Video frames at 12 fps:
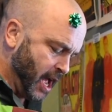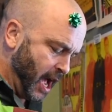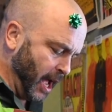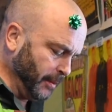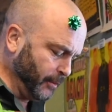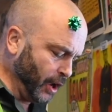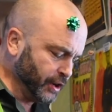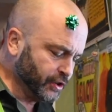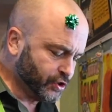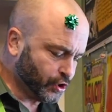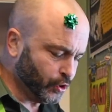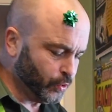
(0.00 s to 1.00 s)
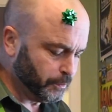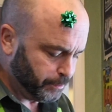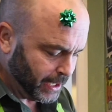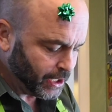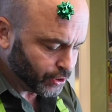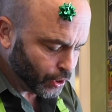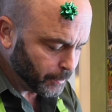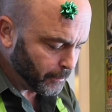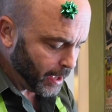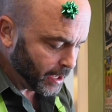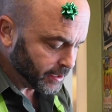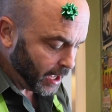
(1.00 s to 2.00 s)
I'm going to beat them
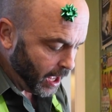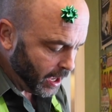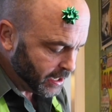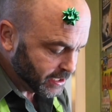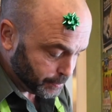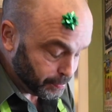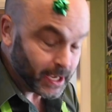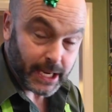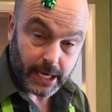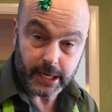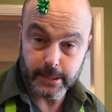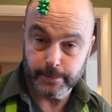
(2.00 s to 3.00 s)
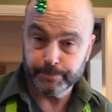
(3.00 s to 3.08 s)
at high speed